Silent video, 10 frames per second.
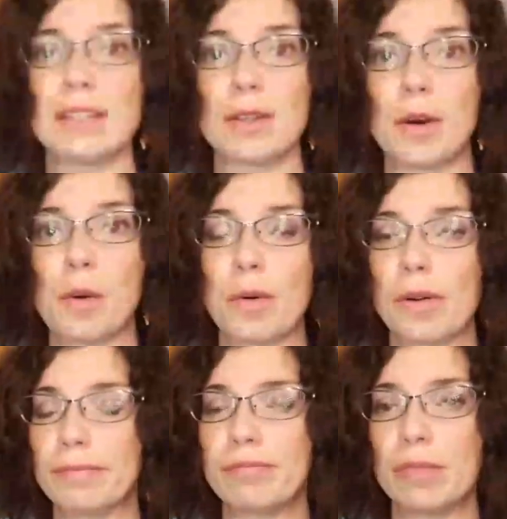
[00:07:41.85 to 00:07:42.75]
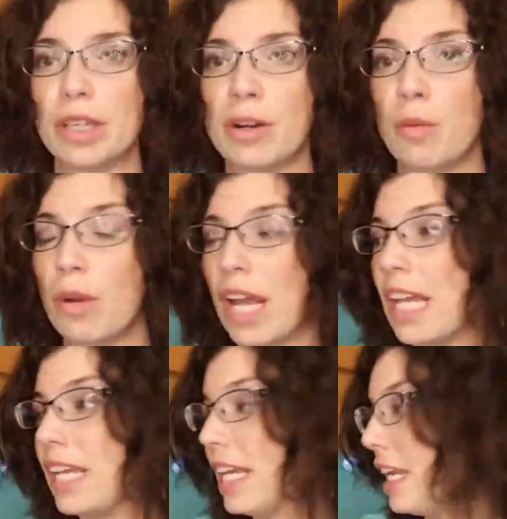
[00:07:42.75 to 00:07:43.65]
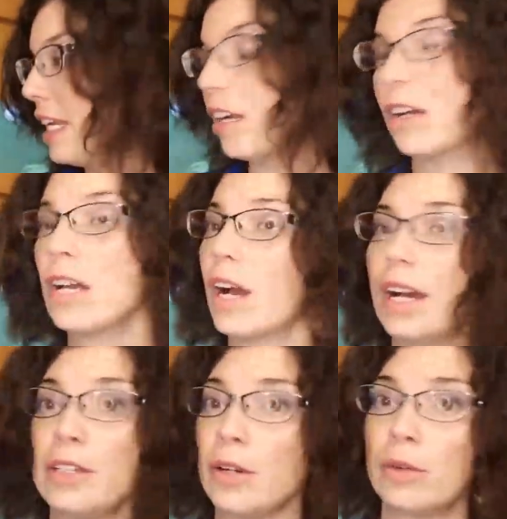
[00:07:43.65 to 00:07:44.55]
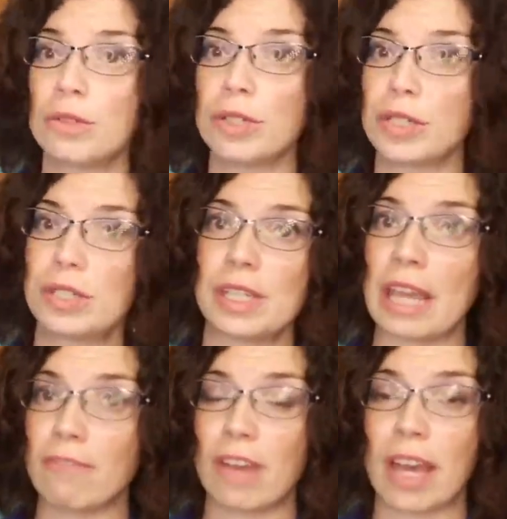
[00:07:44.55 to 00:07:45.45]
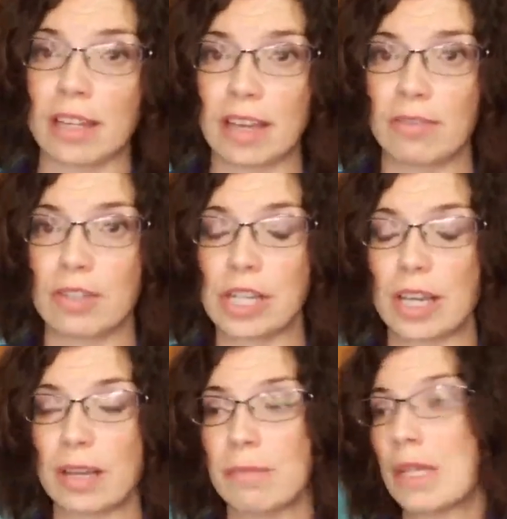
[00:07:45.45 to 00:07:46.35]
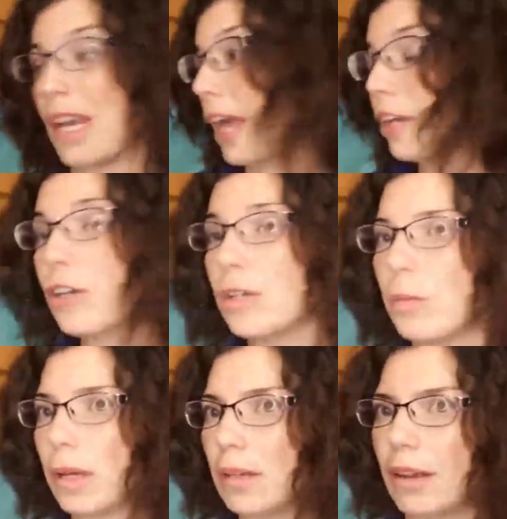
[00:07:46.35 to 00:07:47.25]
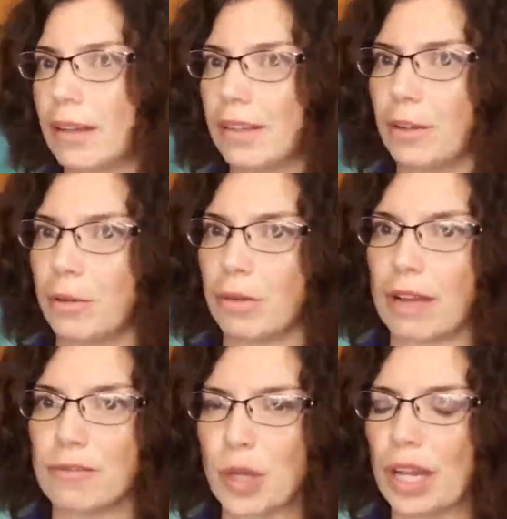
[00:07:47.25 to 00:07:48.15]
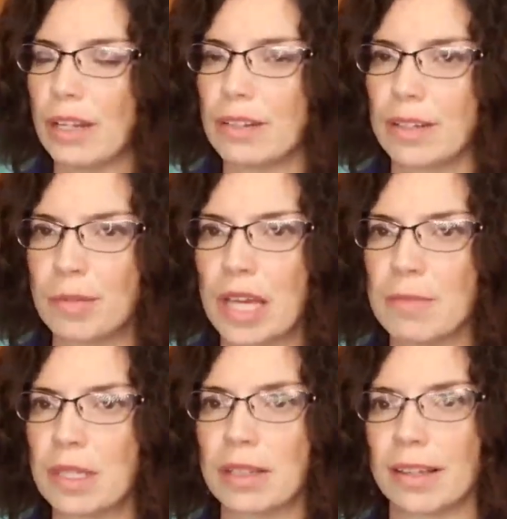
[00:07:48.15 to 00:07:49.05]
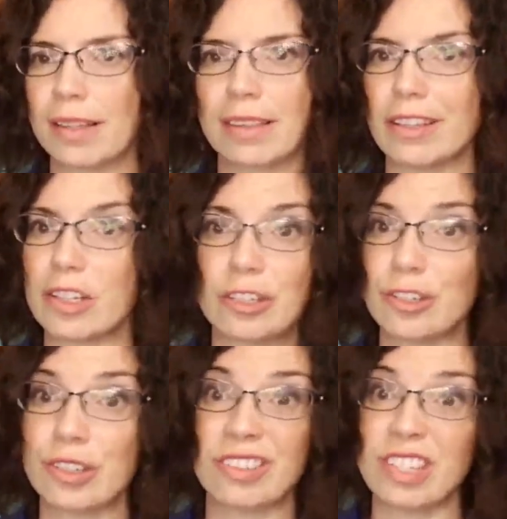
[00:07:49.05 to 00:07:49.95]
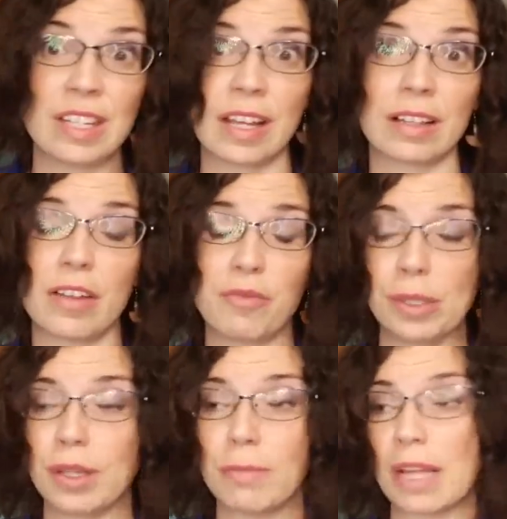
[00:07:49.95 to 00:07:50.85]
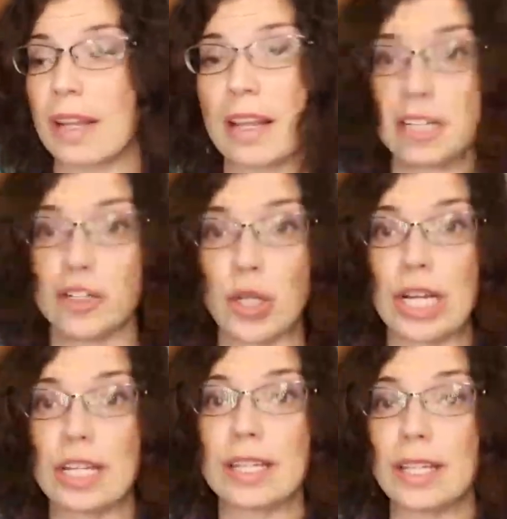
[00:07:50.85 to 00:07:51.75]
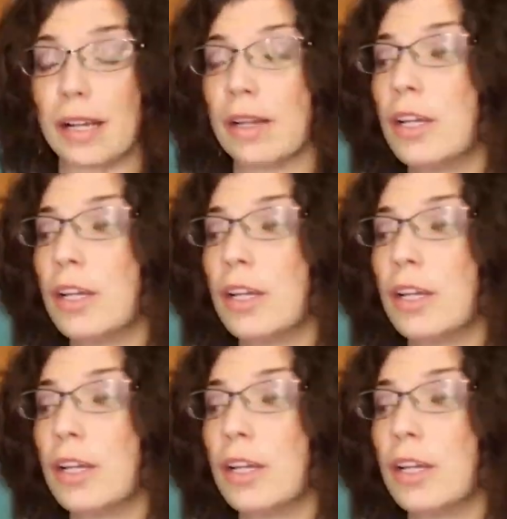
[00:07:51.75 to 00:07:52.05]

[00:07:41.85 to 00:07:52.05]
So, when I get in here, I don't sand vac every time. I could, but, I've tried it sometimes and there's just not a lot of buildup, not a lot of detritus in there.